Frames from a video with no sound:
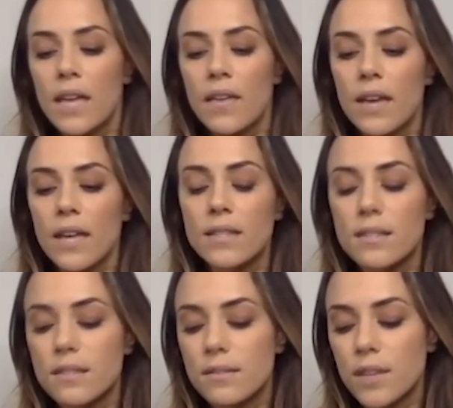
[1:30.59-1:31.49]

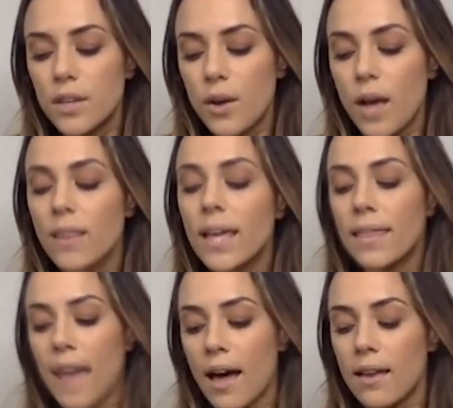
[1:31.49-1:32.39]
it's, you know, I like
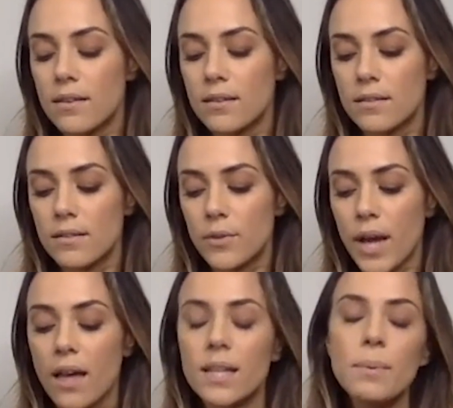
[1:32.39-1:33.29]
that
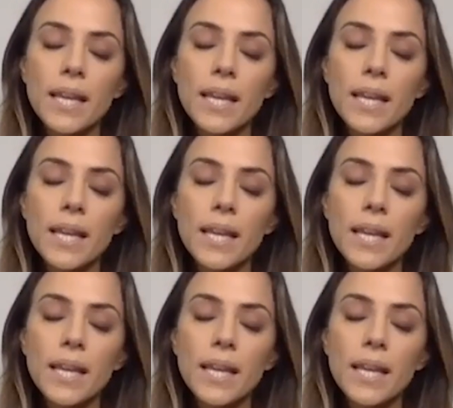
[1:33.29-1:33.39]
reality,